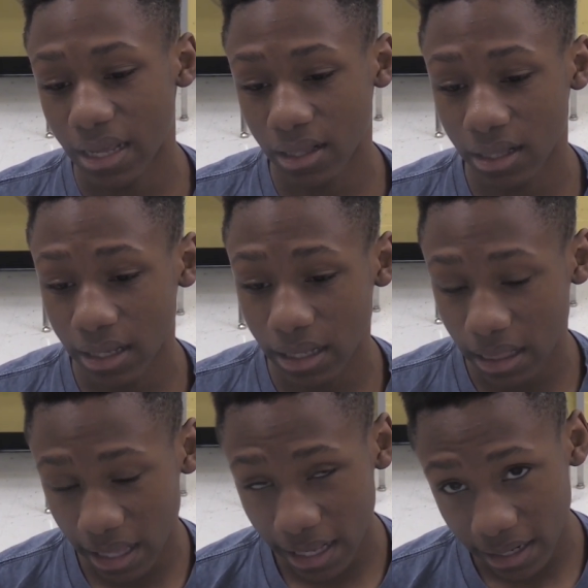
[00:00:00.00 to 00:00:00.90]

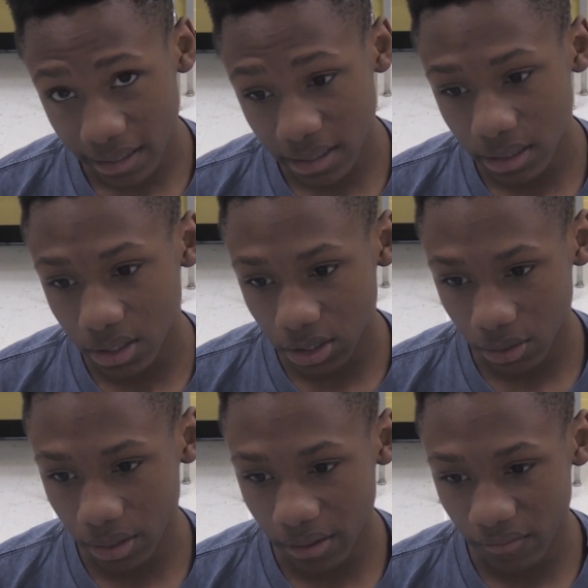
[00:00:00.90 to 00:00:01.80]
analytics
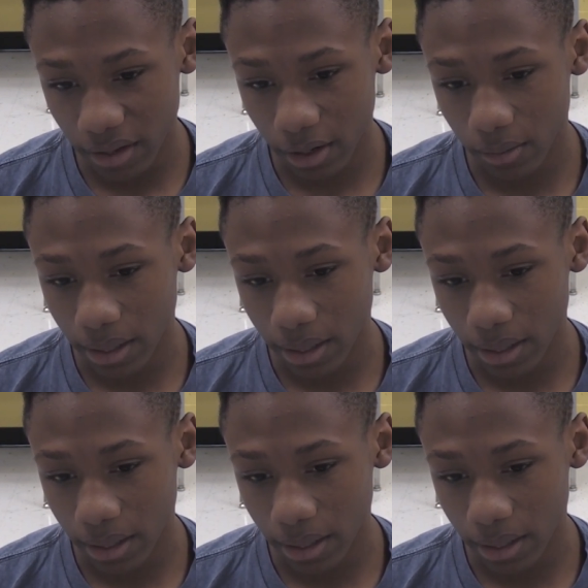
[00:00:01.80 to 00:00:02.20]
show if a